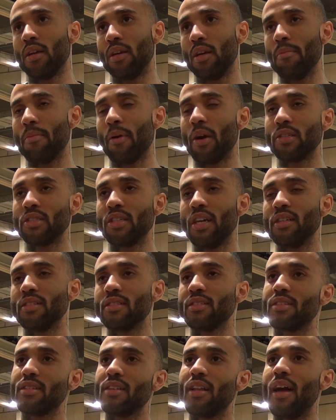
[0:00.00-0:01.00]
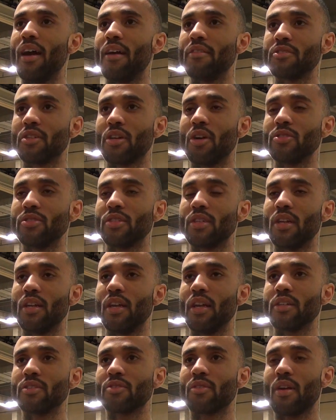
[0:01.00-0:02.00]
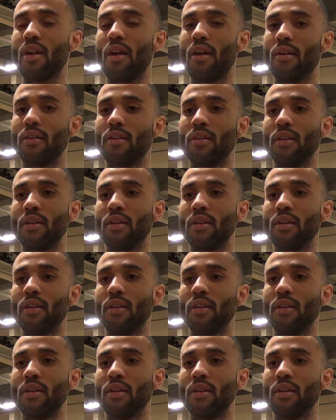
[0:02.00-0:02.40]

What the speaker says: keep our chances alive to go to the next round.